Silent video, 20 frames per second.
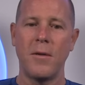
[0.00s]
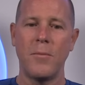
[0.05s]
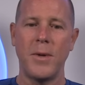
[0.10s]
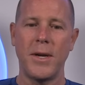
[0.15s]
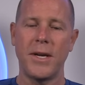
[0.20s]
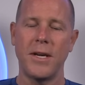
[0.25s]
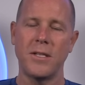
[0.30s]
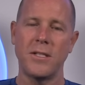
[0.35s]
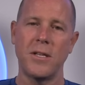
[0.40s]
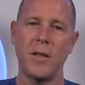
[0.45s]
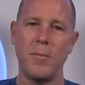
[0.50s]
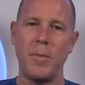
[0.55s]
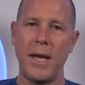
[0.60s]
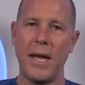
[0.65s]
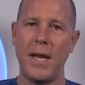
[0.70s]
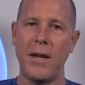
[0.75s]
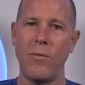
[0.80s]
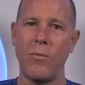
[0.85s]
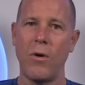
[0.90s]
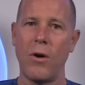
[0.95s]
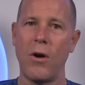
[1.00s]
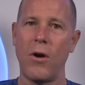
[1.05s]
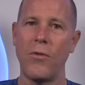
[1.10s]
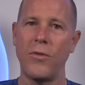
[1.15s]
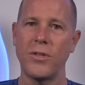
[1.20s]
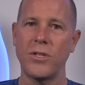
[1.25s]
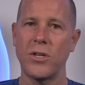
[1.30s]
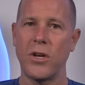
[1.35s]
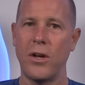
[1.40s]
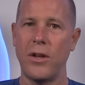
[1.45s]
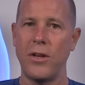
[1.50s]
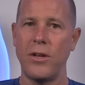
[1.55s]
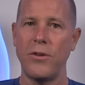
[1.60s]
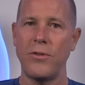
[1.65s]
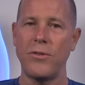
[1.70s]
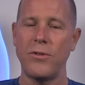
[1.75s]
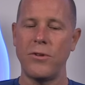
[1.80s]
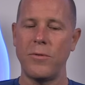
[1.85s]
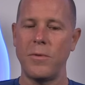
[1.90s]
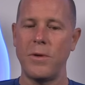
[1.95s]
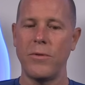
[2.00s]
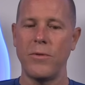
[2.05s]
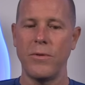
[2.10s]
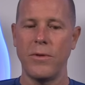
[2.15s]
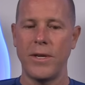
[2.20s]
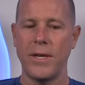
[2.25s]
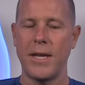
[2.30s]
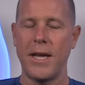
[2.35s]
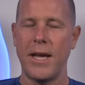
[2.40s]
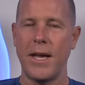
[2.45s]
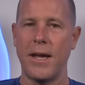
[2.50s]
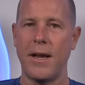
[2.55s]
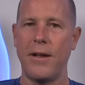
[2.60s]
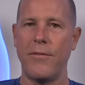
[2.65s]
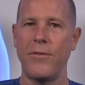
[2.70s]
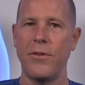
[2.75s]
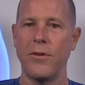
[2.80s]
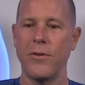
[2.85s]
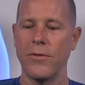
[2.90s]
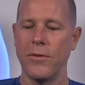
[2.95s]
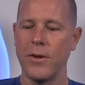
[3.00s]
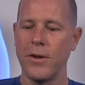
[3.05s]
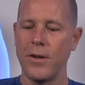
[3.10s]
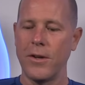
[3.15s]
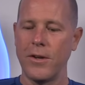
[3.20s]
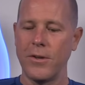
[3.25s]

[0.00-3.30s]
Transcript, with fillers: because of the paywall that's on youtube you really can't if your